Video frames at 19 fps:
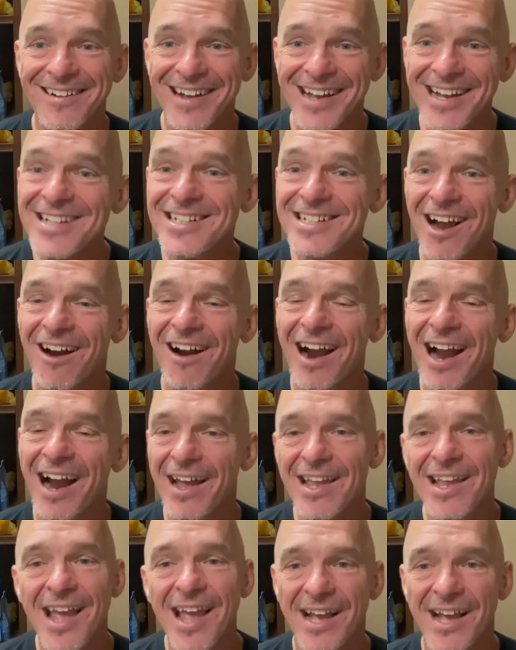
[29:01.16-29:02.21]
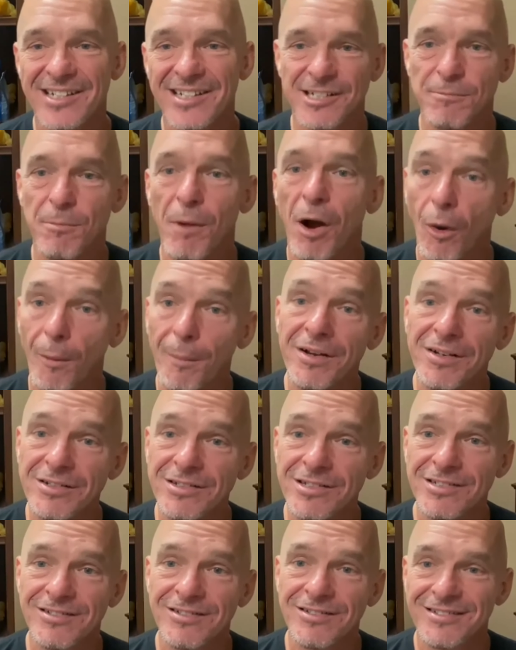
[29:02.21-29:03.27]
He's all right. He has his
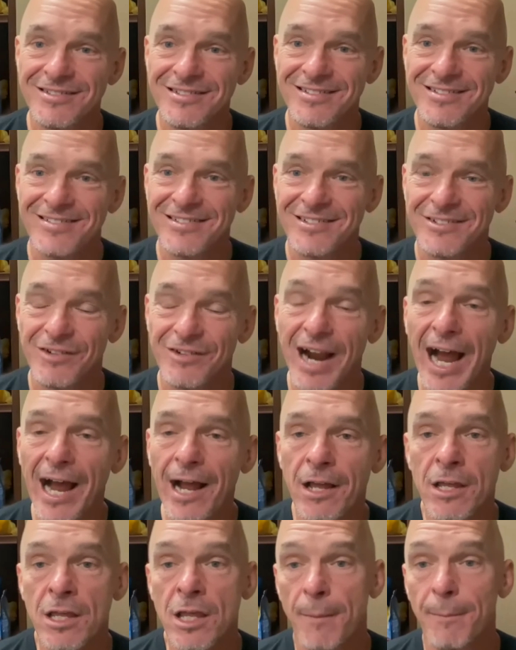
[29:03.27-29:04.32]
moments, right?